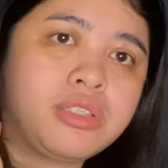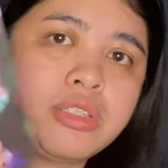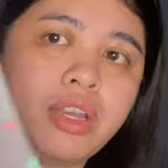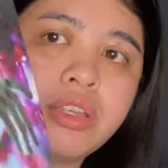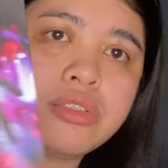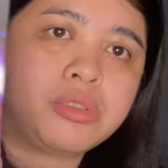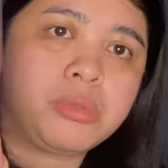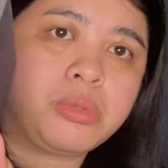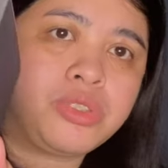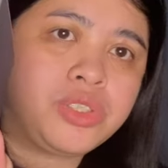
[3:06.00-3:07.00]
like.
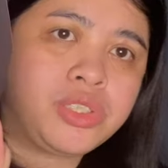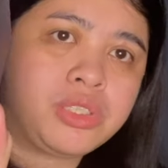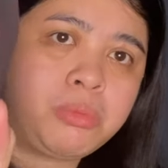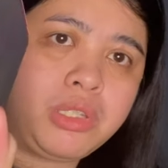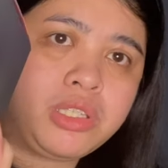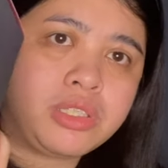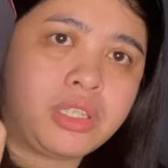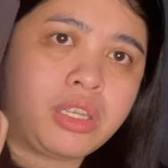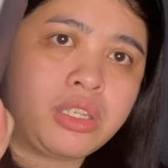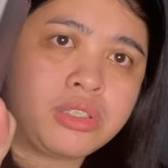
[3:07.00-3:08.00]
So it just simply
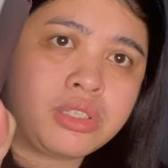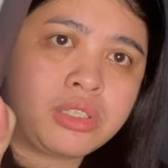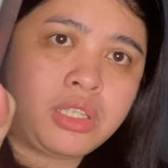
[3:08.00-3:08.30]
says